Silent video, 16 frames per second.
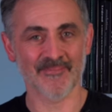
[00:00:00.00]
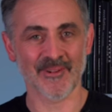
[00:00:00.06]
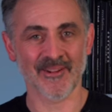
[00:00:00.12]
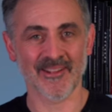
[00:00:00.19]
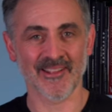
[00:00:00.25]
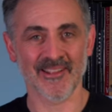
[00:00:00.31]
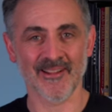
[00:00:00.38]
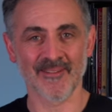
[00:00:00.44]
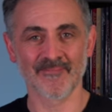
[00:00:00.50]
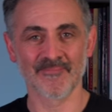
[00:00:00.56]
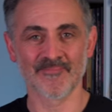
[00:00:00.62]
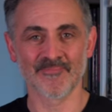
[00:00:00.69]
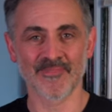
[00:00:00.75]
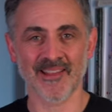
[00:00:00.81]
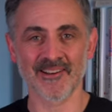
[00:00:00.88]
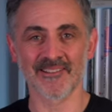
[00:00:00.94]
by...
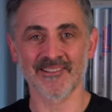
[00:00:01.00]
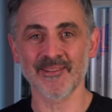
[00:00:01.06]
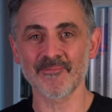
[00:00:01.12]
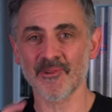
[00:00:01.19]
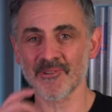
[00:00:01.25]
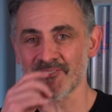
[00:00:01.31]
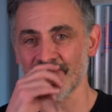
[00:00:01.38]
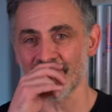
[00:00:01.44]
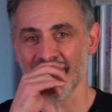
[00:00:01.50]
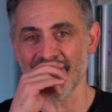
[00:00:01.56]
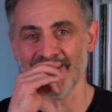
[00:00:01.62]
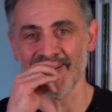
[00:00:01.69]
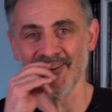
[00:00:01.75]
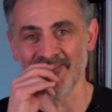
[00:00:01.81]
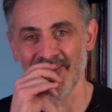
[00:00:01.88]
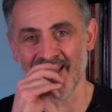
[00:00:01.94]
Um, and I did watch the
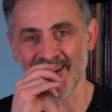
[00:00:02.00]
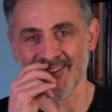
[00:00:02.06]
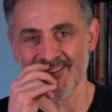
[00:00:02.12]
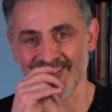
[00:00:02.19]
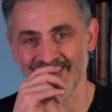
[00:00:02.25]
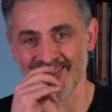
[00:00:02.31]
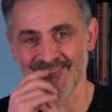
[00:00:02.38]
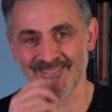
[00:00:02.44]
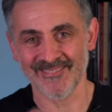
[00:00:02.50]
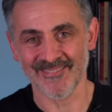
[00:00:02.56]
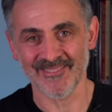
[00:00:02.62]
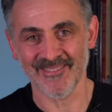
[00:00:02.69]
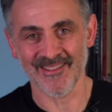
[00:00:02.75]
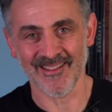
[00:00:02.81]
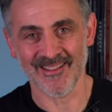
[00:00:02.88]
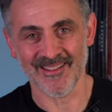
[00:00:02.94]
beginning of Alex's
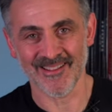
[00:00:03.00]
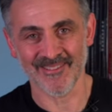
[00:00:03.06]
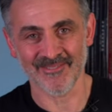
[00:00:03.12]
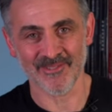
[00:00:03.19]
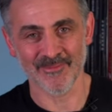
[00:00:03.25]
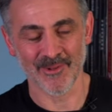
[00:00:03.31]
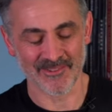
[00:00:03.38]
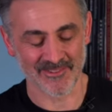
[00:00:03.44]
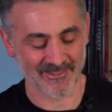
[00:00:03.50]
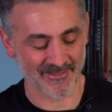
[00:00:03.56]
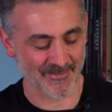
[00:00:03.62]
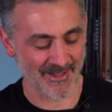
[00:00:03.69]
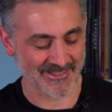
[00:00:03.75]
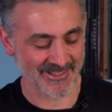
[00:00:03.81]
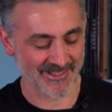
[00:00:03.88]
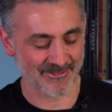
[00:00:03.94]
uh, from Monster
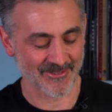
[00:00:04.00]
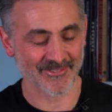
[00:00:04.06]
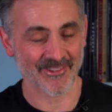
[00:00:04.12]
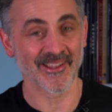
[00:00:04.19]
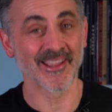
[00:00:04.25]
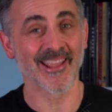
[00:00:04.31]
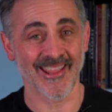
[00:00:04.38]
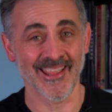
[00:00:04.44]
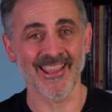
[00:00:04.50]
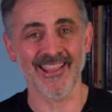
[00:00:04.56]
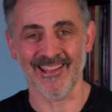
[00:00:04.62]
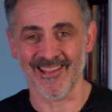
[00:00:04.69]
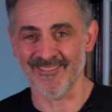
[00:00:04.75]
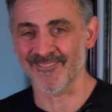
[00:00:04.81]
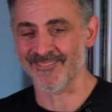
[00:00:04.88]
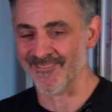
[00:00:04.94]
Magic's review.
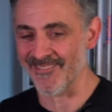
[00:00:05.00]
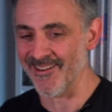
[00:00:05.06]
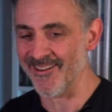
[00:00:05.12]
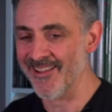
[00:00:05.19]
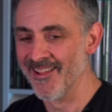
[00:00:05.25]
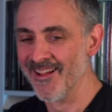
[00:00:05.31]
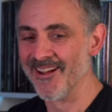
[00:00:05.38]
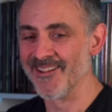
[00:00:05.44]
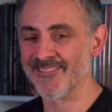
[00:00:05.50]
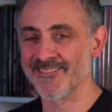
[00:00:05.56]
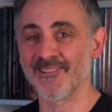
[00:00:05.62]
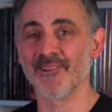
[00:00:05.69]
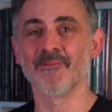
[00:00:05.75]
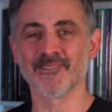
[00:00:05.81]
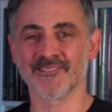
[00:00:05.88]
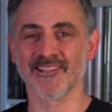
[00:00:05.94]
I
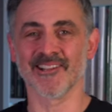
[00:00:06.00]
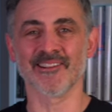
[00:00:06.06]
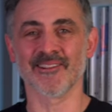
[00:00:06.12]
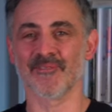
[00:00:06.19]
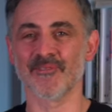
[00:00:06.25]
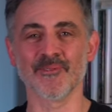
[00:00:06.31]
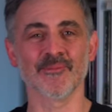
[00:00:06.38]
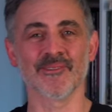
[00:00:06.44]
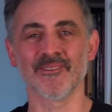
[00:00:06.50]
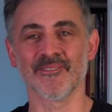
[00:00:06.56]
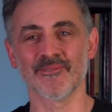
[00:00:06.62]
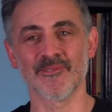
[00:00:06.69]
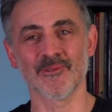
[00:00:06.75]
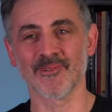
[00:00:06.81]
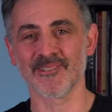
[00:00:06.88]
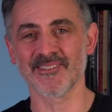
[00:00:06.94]
stopped watching it because I
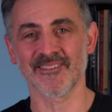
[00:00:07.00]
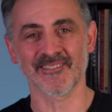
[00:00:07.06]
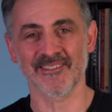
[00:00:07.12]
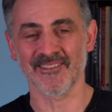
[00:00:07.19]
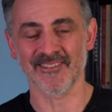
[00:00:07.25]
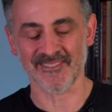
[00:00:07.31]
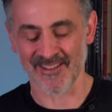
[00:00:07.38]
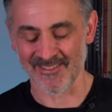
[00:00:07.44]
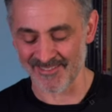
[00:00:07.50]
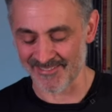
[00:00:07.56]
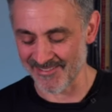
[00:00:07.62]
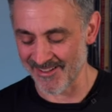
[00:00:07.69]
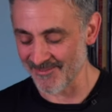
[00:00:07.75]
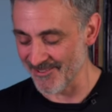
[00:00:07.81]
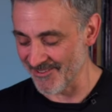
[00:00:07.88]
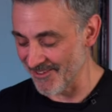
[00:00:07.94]
thought we're just going to say the
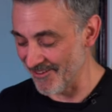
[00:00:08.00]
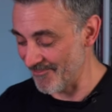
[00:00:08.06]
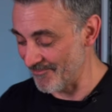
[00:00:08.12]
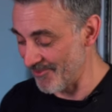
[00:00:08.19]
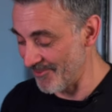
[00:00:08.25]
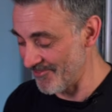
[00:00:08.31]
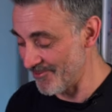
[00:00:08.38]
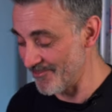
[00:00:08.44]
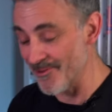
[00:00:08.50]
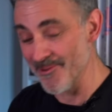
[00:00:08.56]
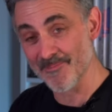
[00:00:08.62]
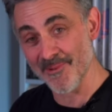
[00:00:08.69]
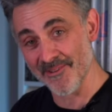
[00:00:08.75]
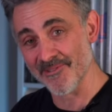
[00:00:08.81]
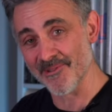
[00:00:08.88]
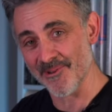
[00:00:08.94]
same stuff, but I think we were
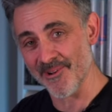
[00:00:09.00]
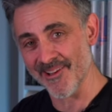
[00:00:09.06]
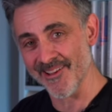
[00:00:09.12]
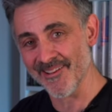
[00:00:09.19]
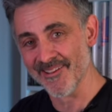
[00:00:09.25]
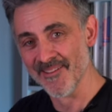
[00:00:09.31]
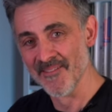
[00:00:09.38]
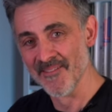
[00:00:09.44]
both quite